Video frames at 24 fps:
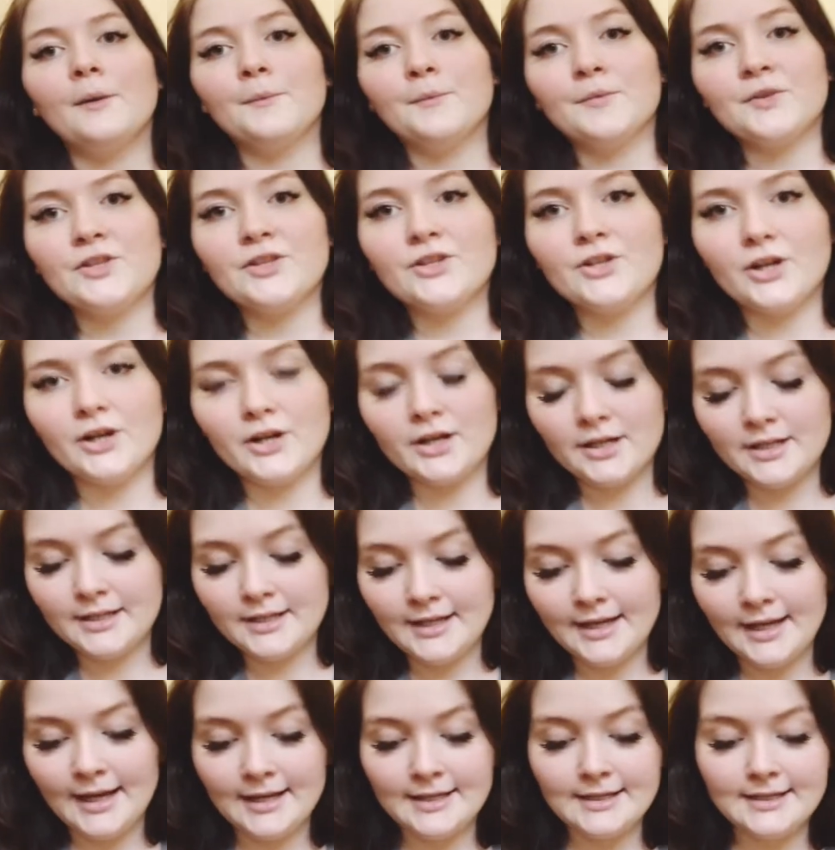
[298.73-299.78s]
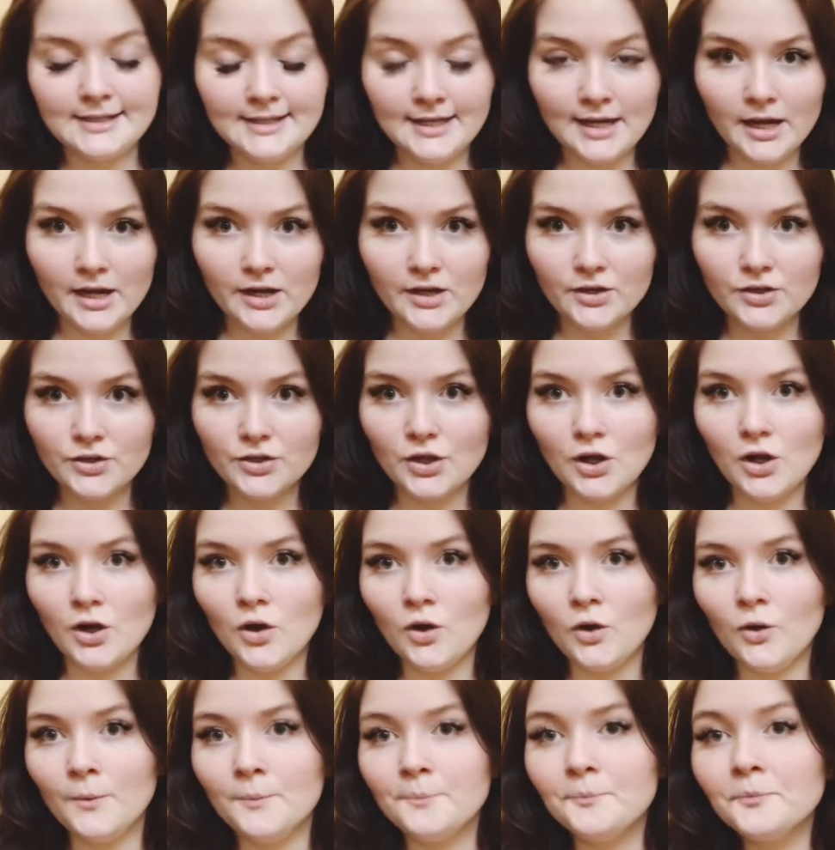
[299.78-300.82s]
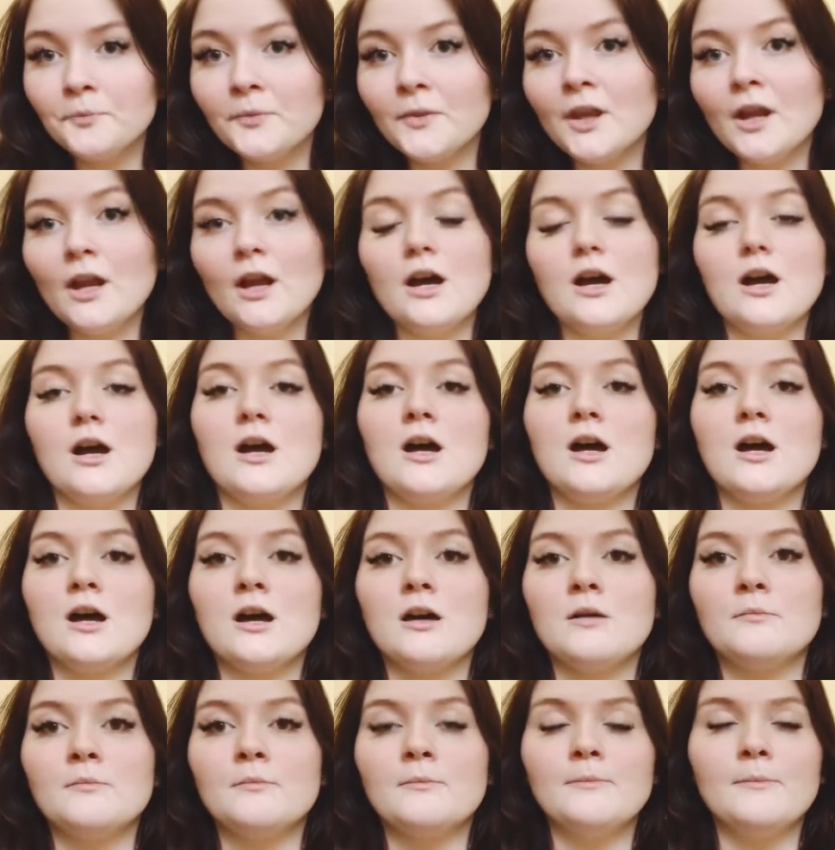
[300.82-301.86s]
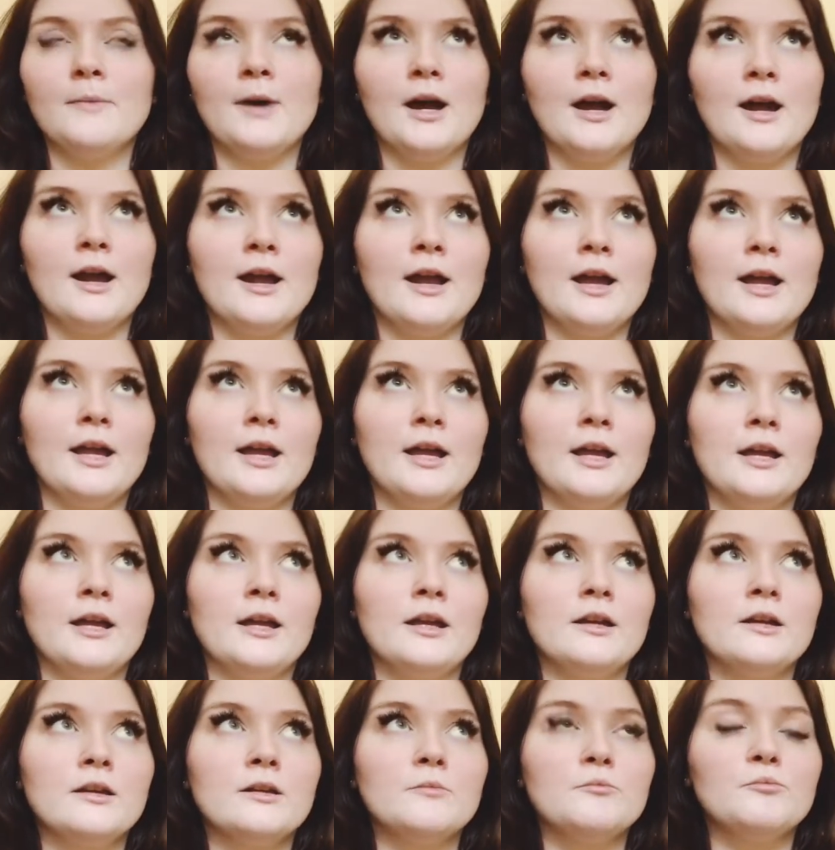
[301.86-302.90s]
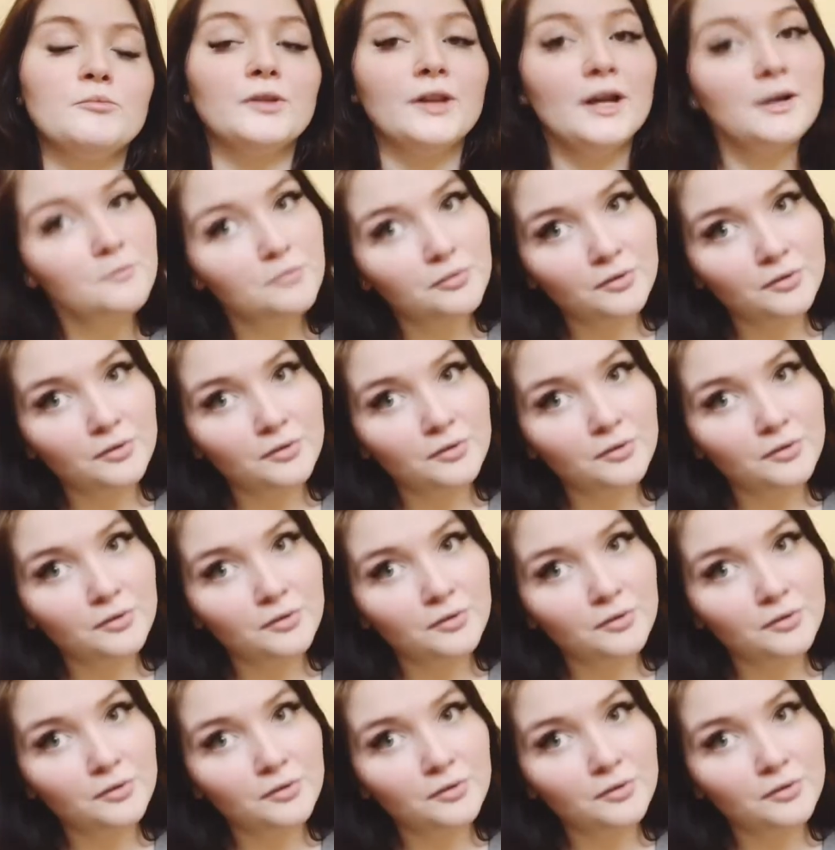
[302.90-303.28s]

started to get sick. So my blood